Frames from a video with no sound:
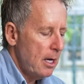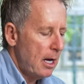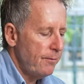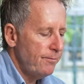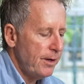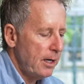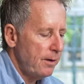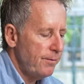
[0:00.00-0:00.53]

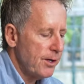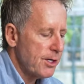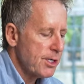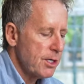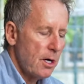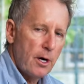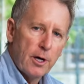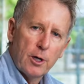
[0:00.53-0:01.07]
and then this
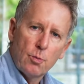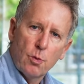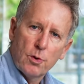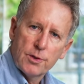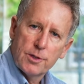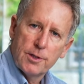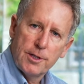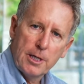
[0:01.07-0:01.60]
side
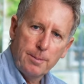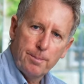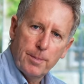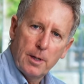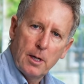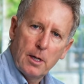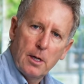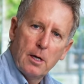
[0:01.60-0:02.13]
was deep,
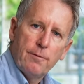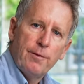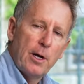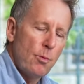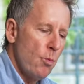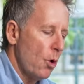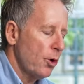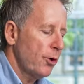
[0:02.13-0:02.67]

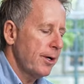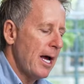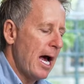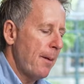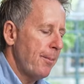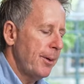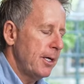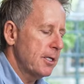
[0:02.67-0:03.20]
then what could
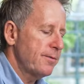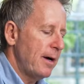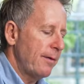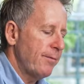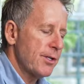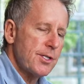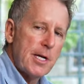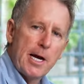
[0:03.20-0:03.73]
happen is
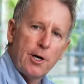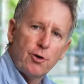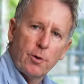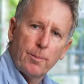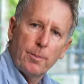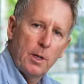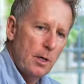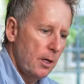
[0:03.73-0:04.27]
that the
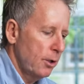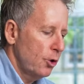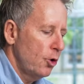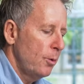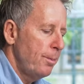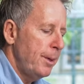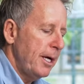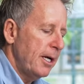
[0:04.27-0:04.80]
sacrum
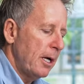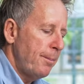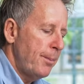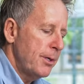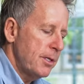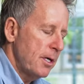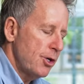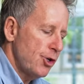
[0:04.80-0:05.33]
could be in a
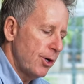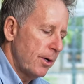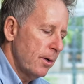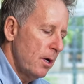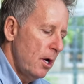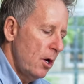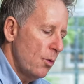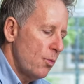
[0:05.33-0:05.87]
position
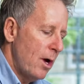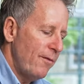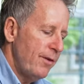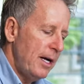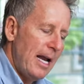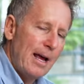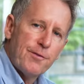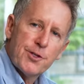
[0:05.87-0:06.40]
where the
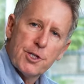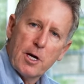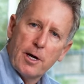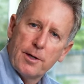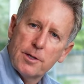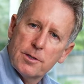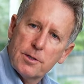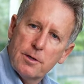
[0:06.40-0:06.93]
left
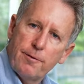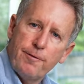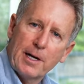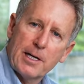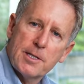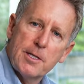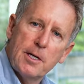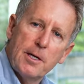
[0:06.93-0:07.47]
side is
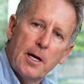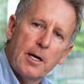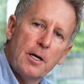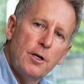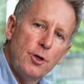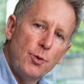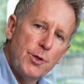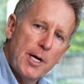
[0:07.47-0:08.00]
fixed in a
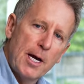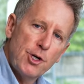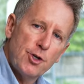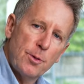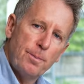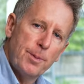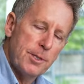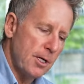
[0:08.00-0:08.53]

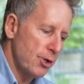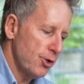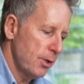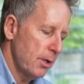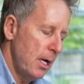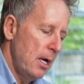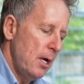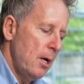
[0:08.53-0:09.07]
nutation
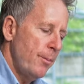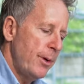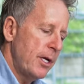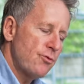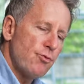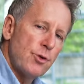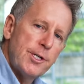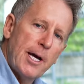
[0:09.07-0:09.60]
position, but
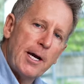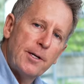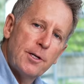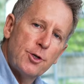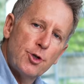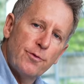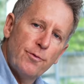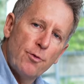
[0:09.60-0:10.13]
is
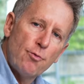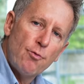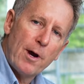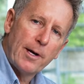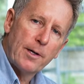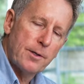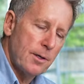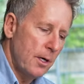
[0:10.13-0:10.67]
rotated to the
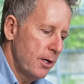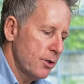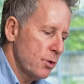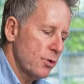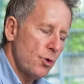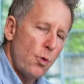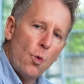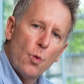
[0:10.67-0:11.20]
right. So
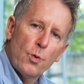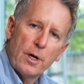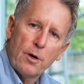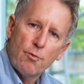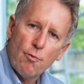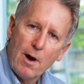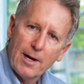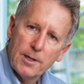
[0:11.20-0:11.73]
it's called a
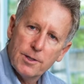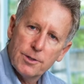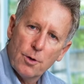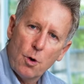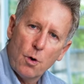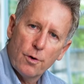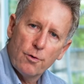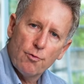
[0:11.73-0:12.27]

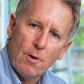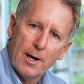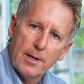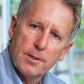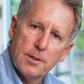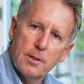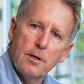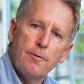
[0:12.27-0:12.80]

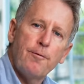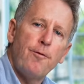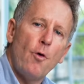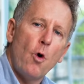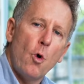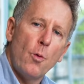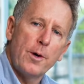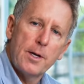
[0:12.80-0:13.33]
right-on-right
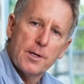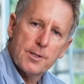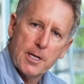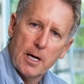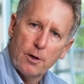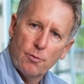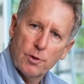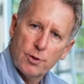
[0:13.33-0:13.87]
forward
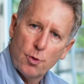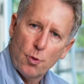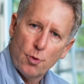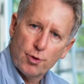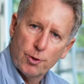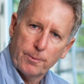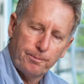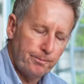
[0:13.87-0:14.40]
sacral
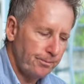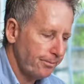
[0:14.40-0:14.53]
torsion.